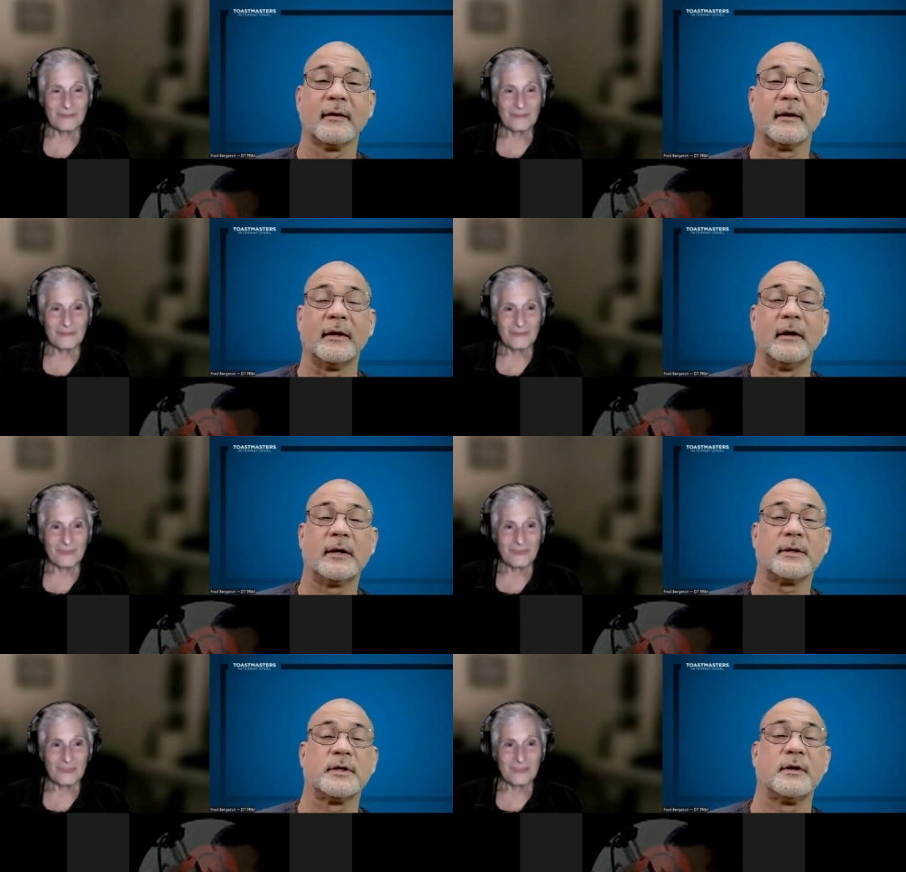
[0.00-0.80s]
Speaker 1: you know,
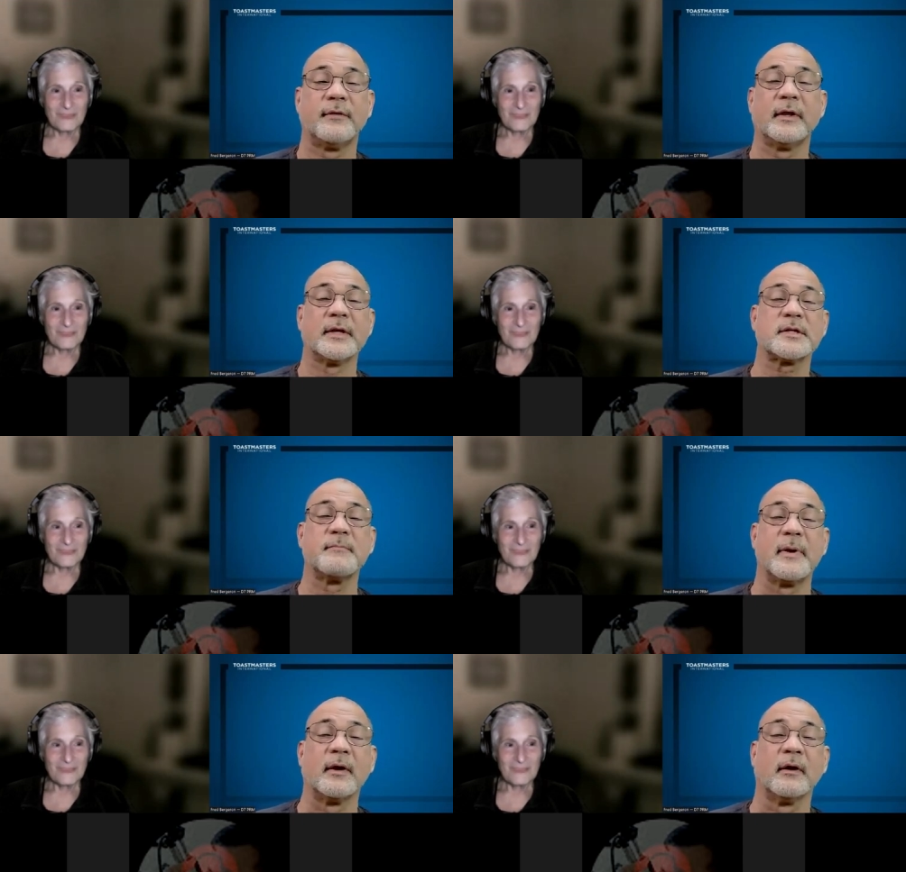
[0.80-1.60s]
I should have done this
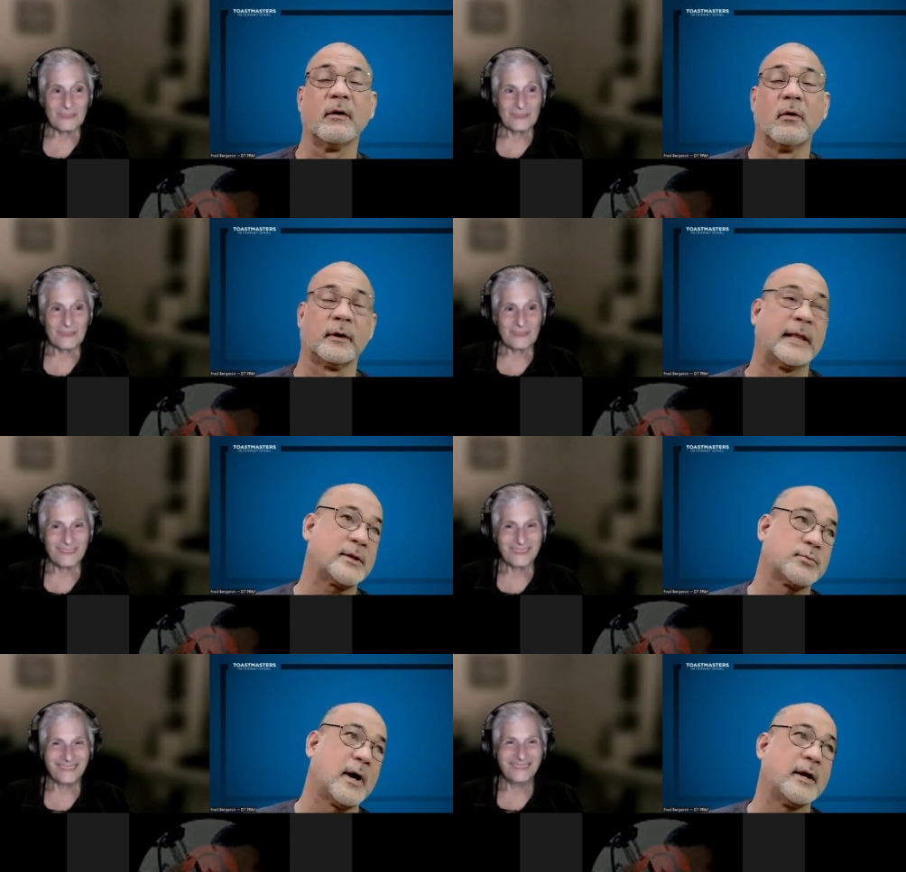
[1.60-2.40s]
better, or
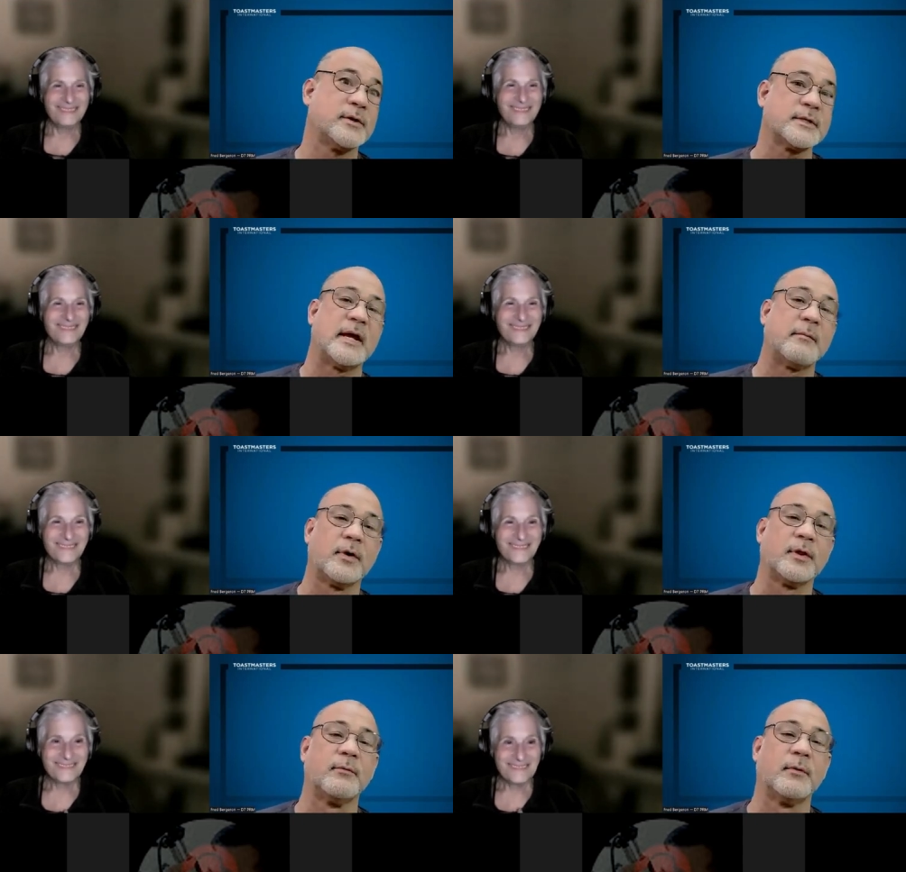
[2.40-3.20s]
that's why I usually take
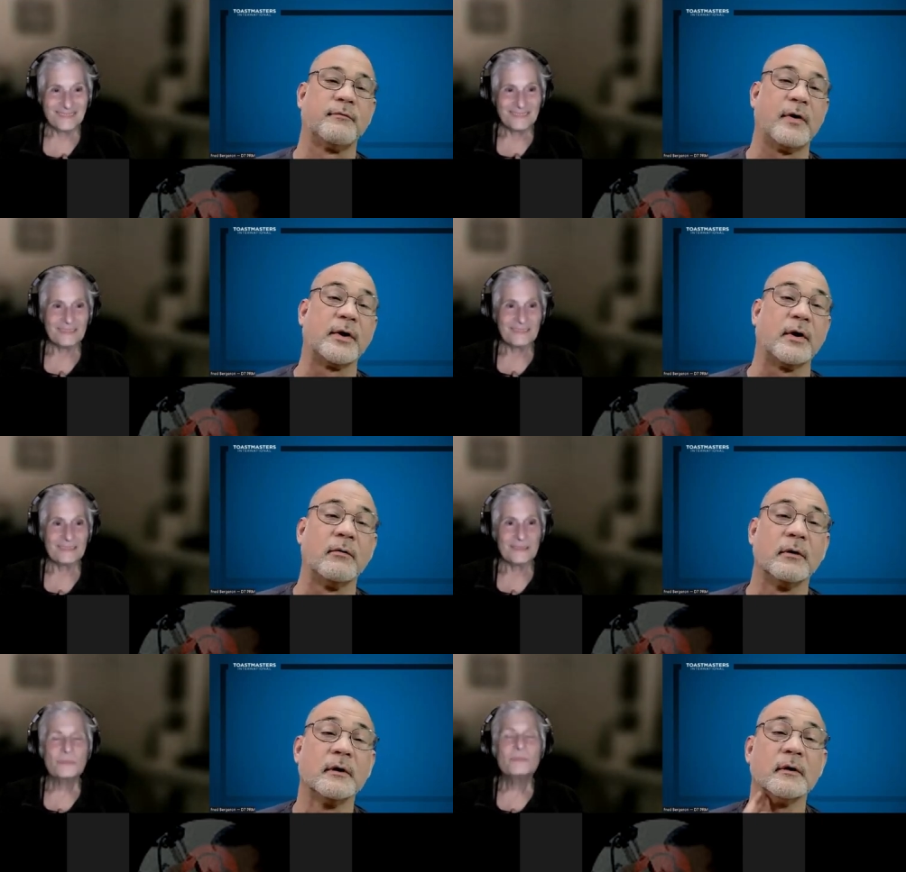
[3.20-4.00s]
more than one
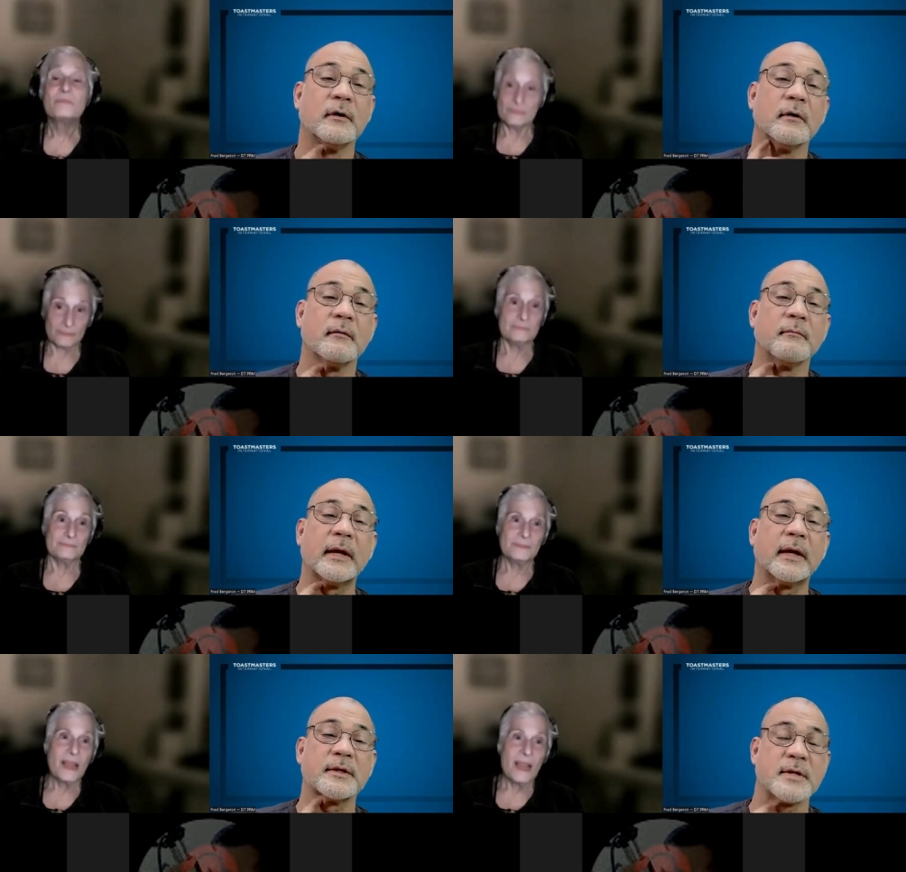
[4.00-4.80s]
photo,
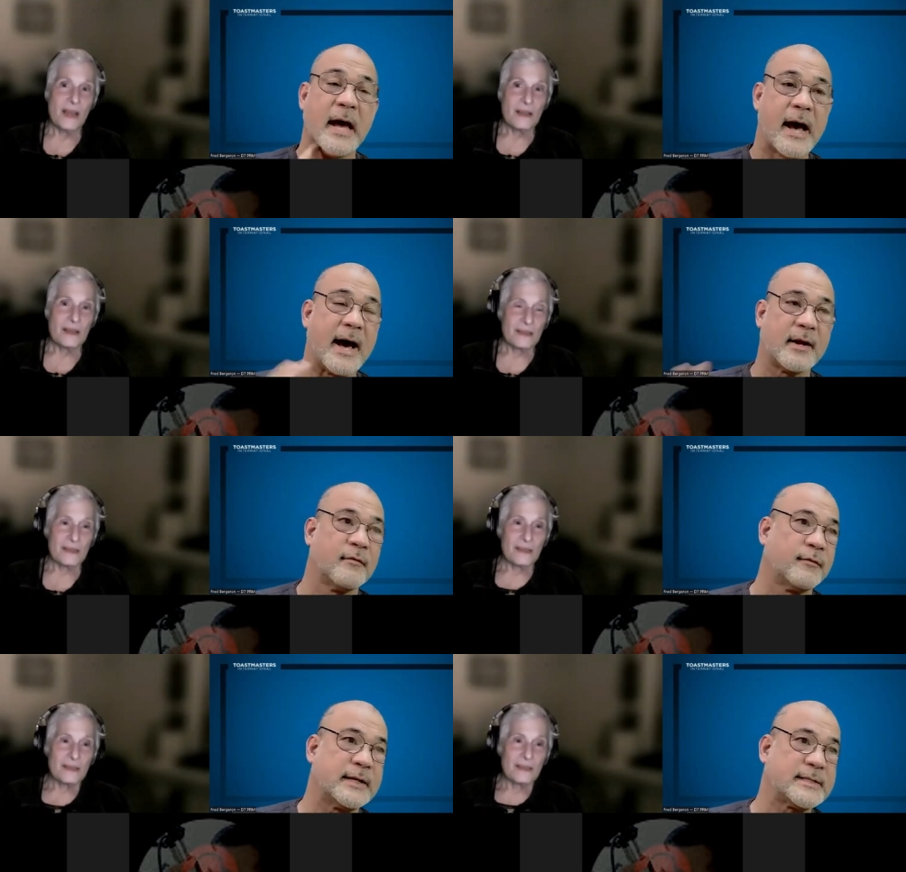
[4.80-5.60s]
because out
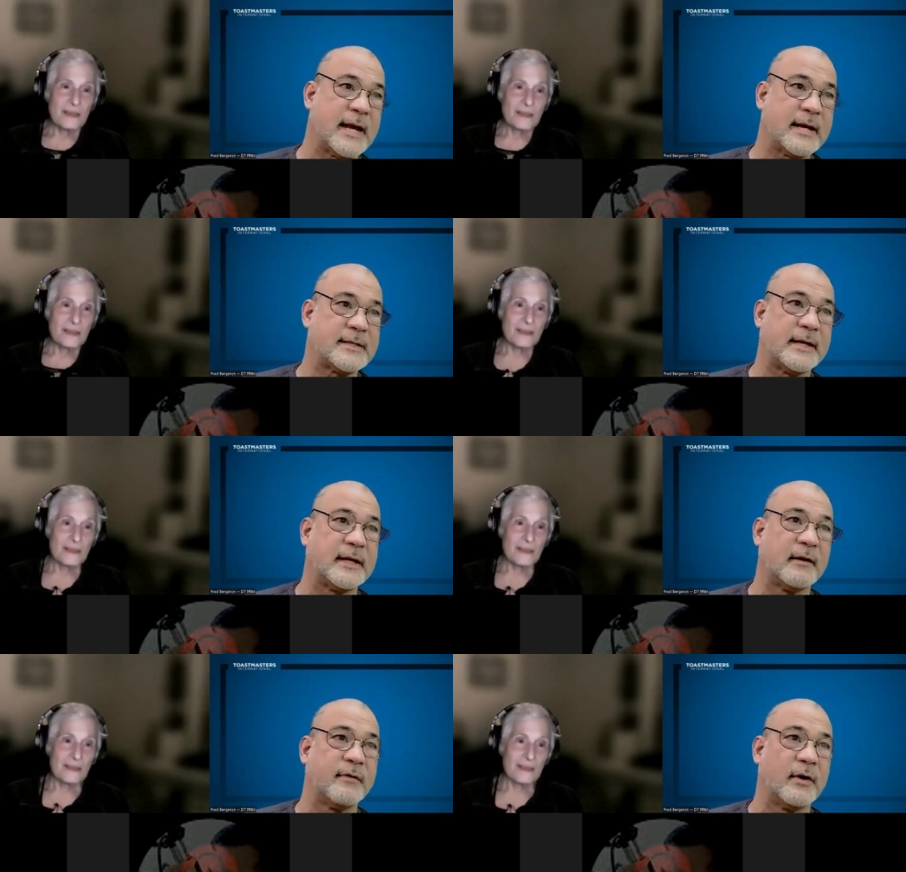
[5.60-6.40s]
of let's say I take
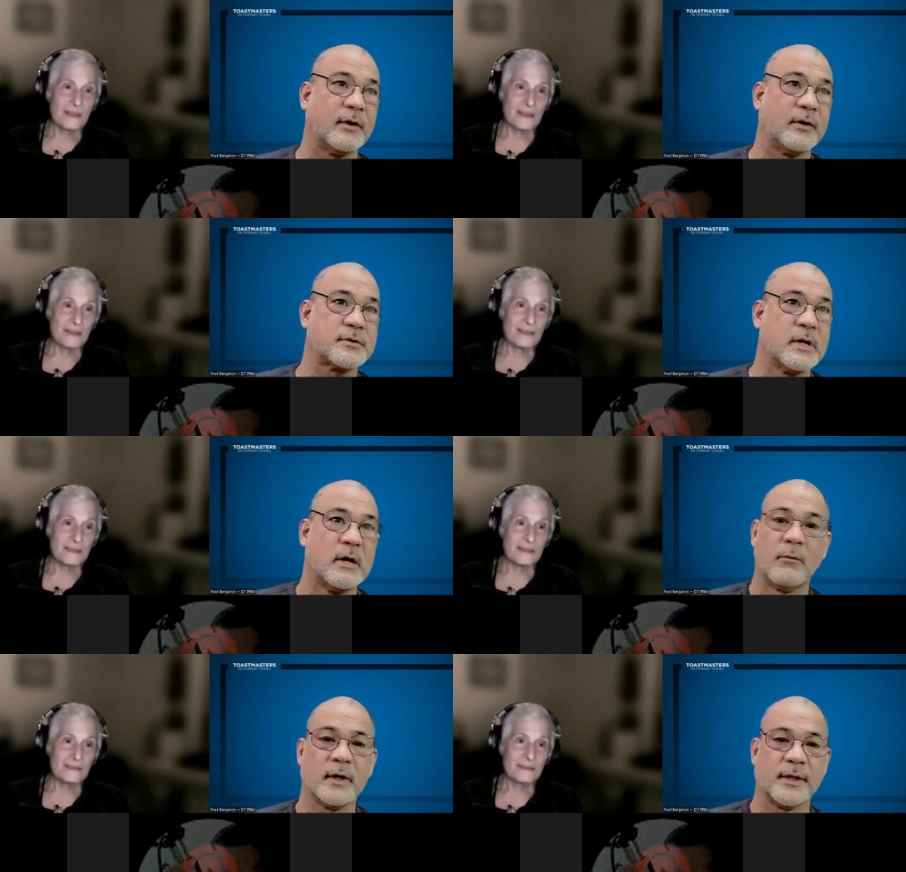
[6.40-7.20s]
ten photos,
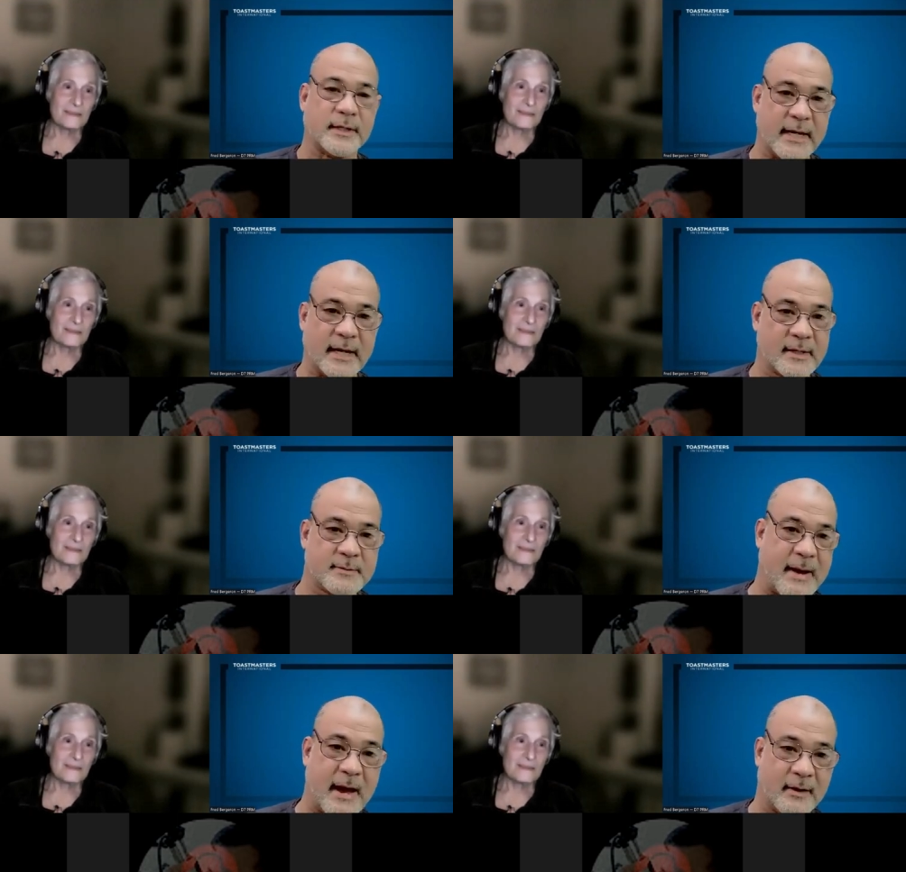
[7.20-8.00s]
one of the
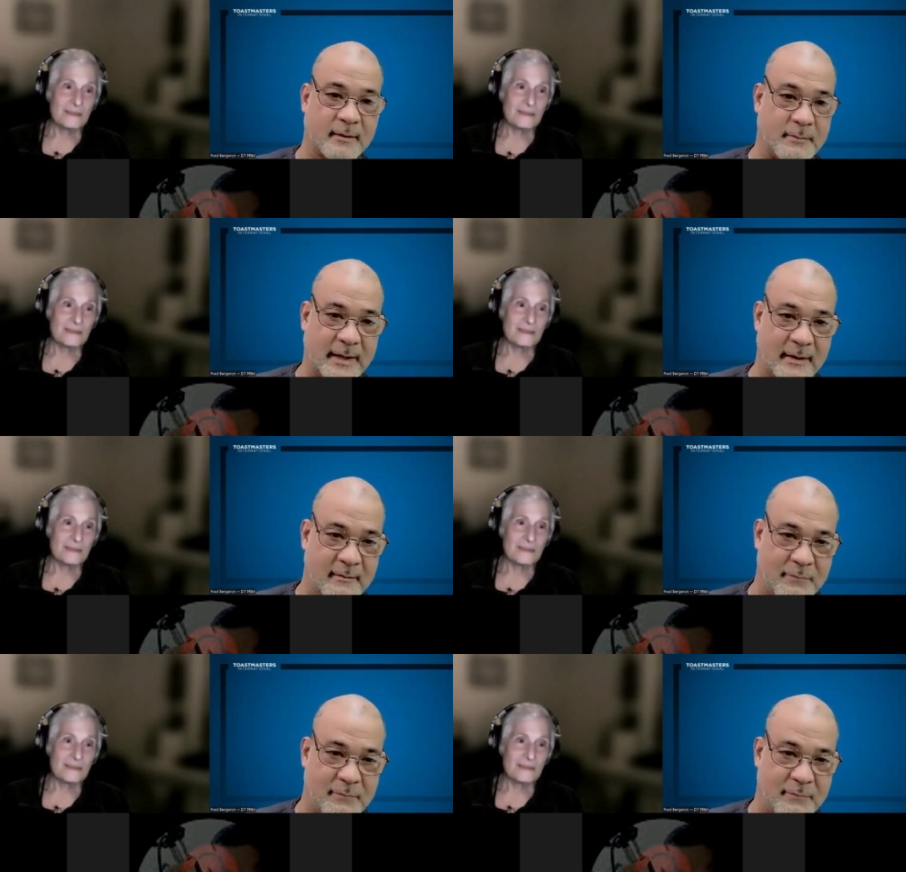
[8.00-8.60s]
tens bound to be